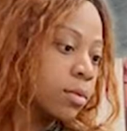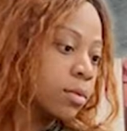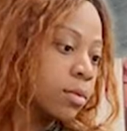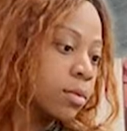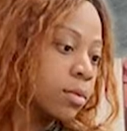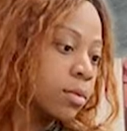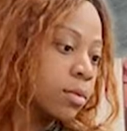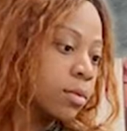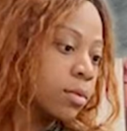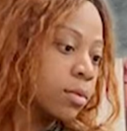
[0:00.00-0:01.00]

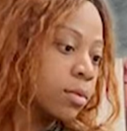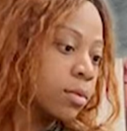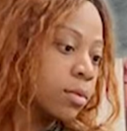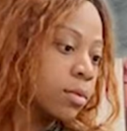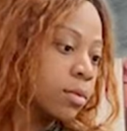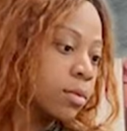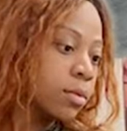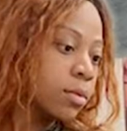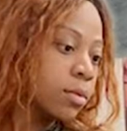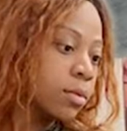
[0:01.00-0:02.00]

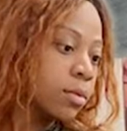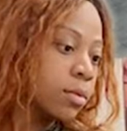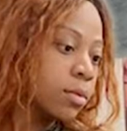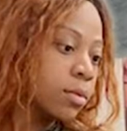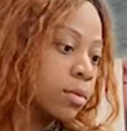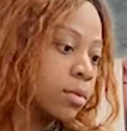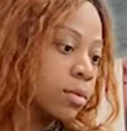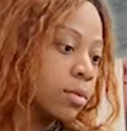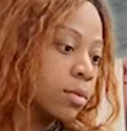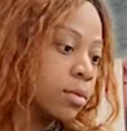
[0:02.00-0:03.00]

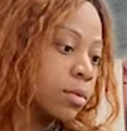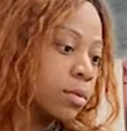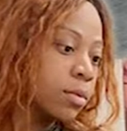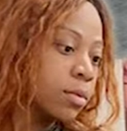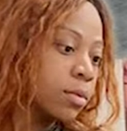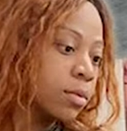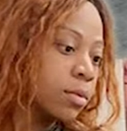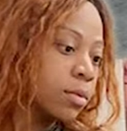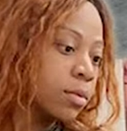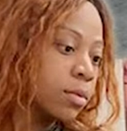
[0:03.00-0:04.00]

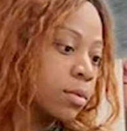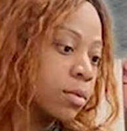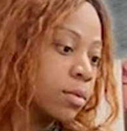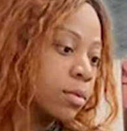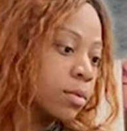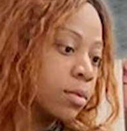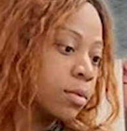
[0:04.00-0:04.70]
(not speaking)